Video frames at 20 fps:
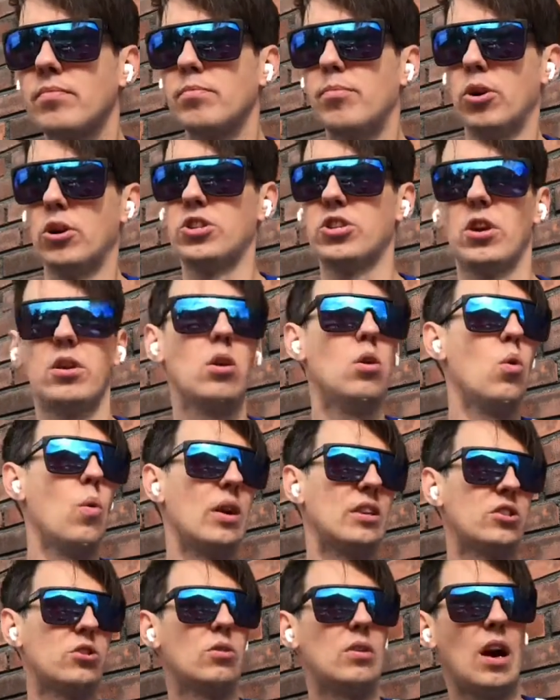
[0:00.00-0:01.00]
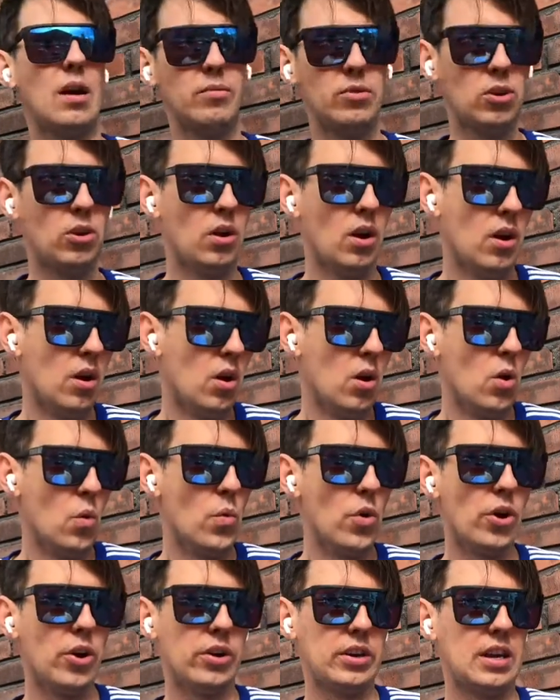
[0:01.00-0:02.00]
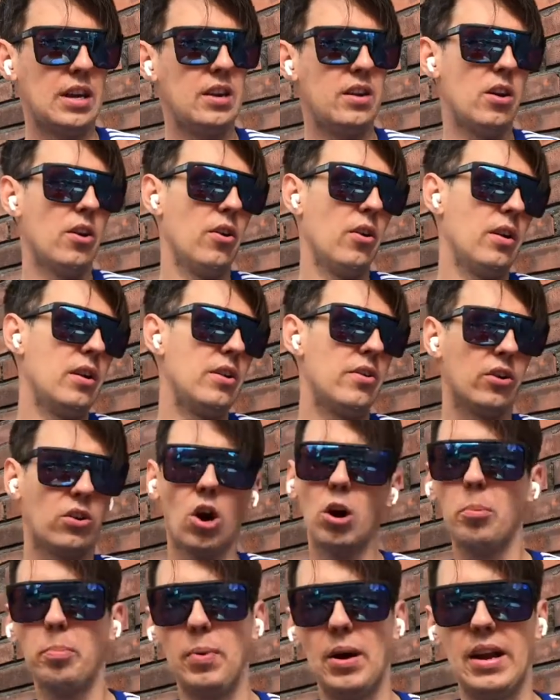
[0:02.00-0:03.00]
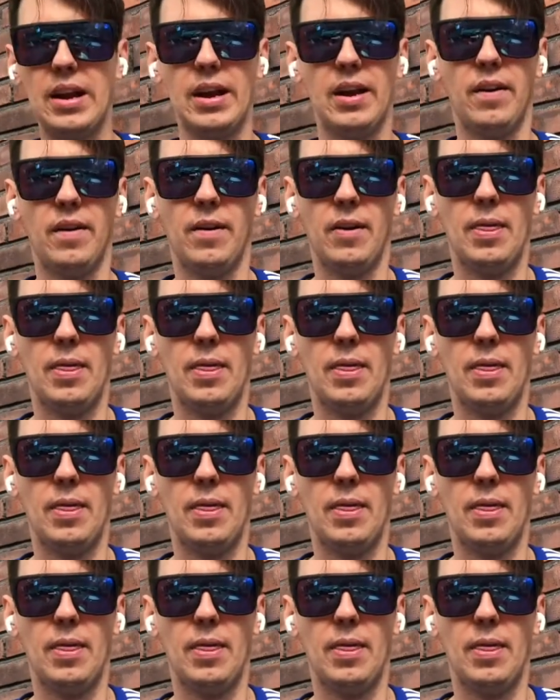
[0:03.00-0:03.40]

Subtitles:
person who wants to come to work in your company,